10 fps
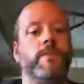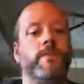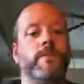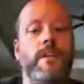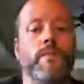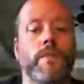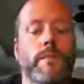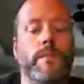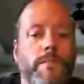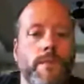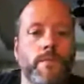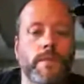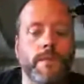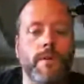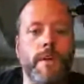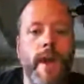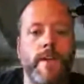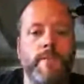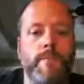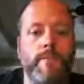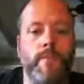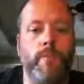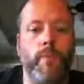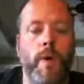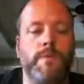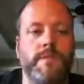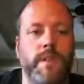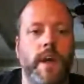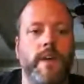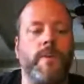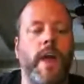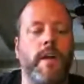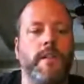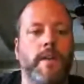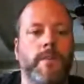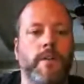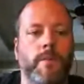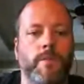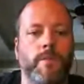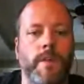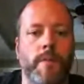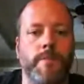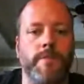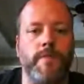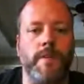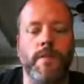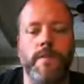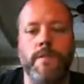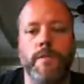That you'll that you will you will look at what it was like for Galileo to go through the atmosphere,